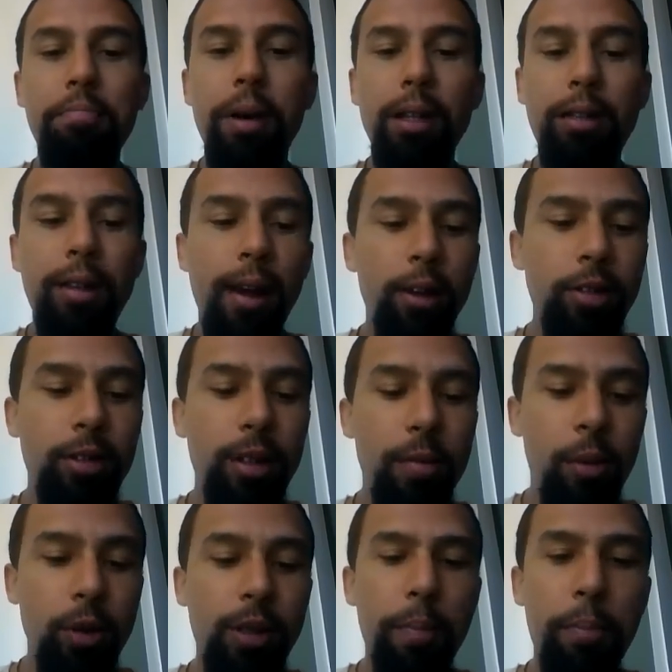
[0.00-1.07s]
But also the
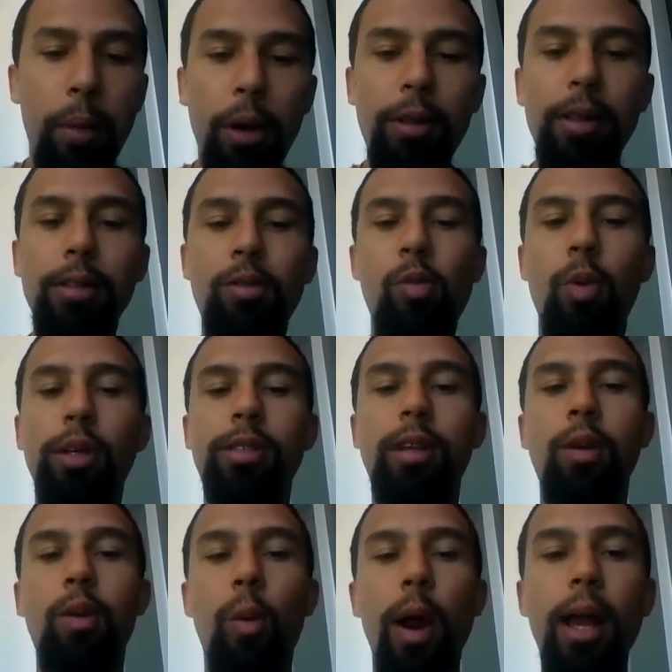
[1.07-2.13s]
most important was
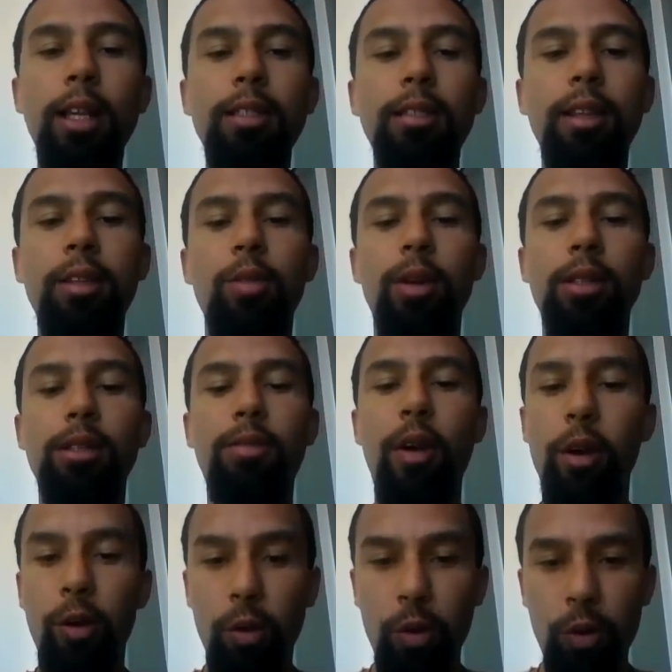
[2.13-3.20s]
the grade that was
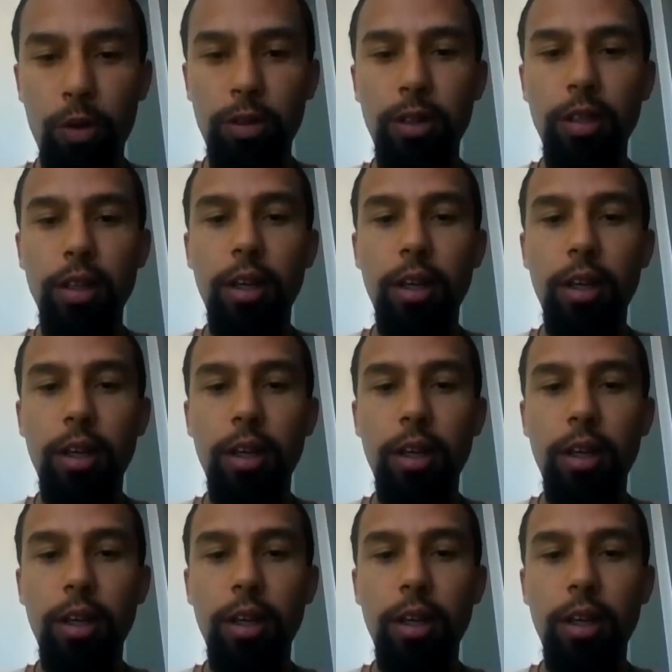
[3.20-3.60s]
very good.